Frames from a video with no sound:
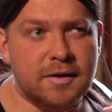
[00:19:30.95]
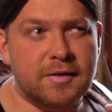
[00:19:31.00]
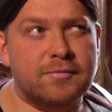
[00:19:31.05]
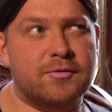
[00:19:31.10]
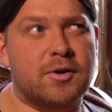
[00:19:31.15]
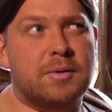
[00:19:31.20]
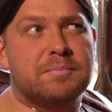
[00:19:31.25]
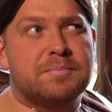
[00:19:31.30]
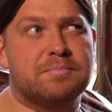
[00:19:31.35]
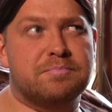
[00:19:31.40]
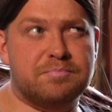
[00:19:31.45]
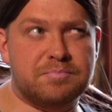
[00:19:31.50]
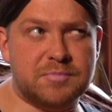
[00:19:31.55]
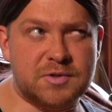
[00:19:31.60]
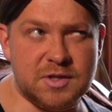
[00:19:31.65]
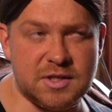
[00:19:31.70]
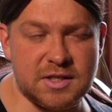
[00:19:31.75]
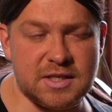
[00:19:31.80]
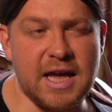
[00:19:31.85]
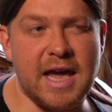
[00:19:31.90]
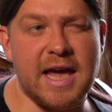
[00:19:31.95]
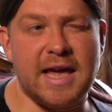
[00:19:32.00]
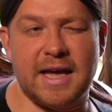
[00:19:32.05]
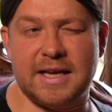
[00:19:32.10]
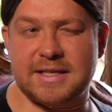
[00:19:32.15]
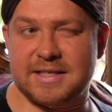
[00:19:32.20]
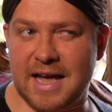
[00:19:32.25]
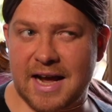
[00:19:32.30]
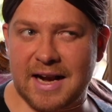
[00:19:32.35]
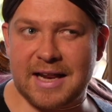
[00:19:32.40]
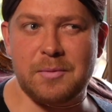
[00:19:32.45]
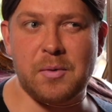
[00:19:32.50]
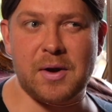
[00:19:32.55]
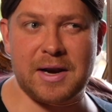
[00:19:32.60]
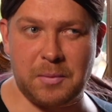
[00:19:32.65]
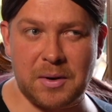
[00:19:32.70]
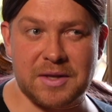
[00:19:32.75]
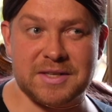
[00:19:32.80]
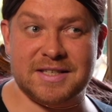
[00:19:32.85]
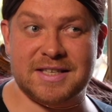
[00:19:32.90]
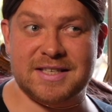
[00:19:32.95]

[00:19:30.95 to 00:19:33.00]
from saying exactly what he wants